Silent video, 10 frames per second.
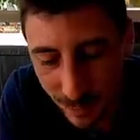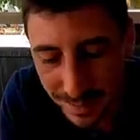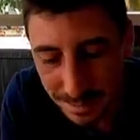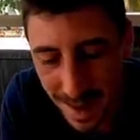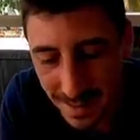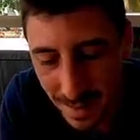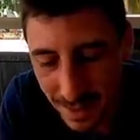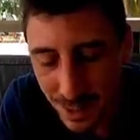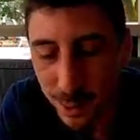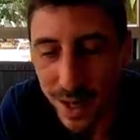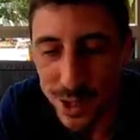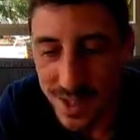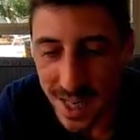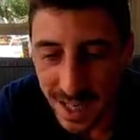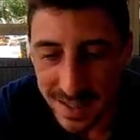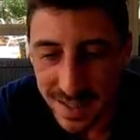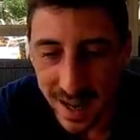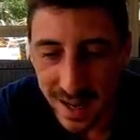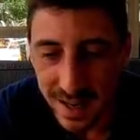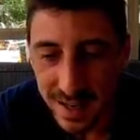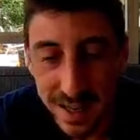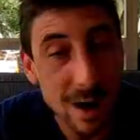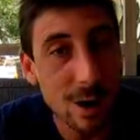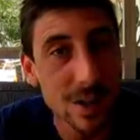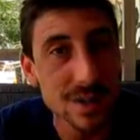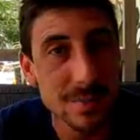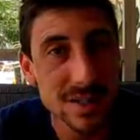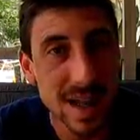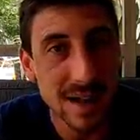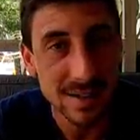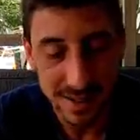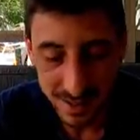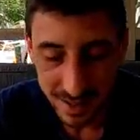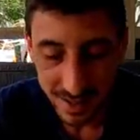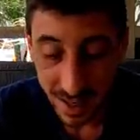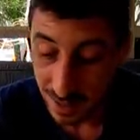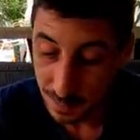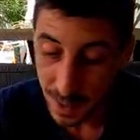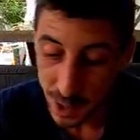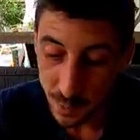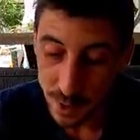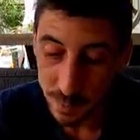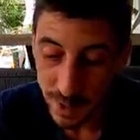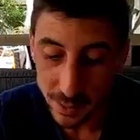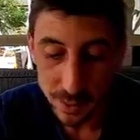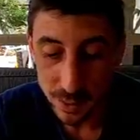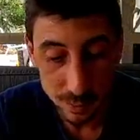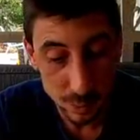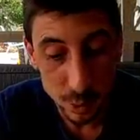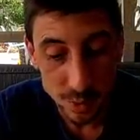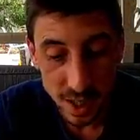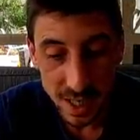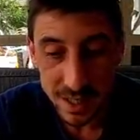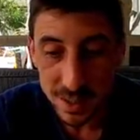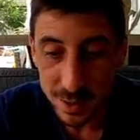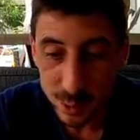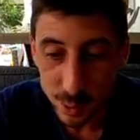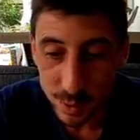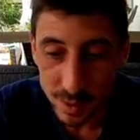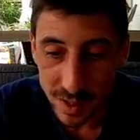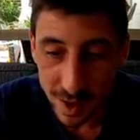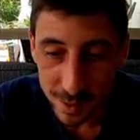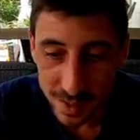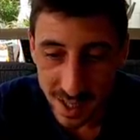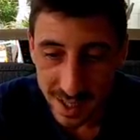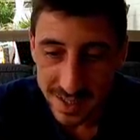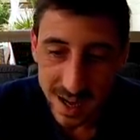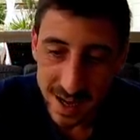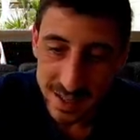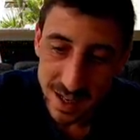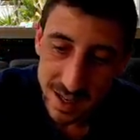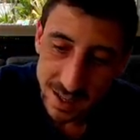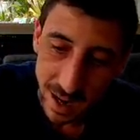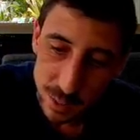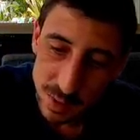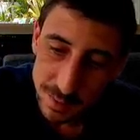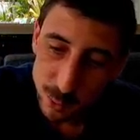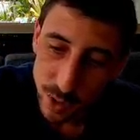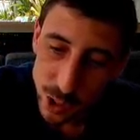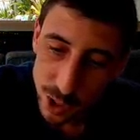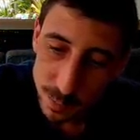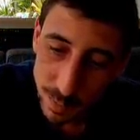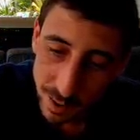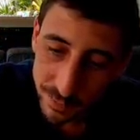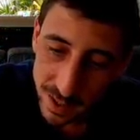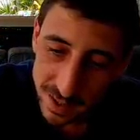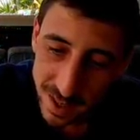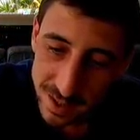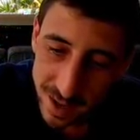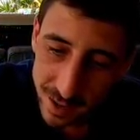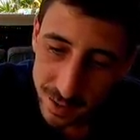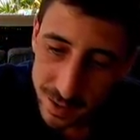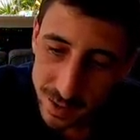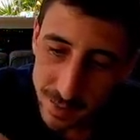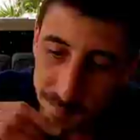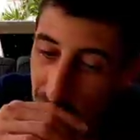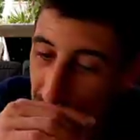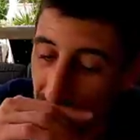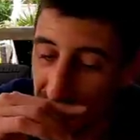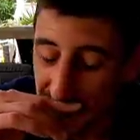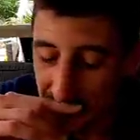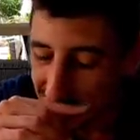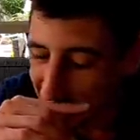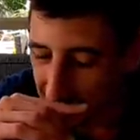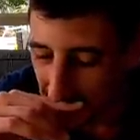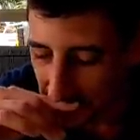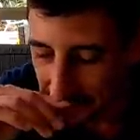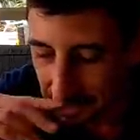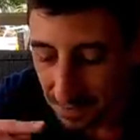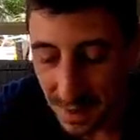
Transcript: We made money scratching tickets today. How awesome is that? And especially when you played two $30 tickets, guys. Guys, we just profited $10. How awesome is that, man?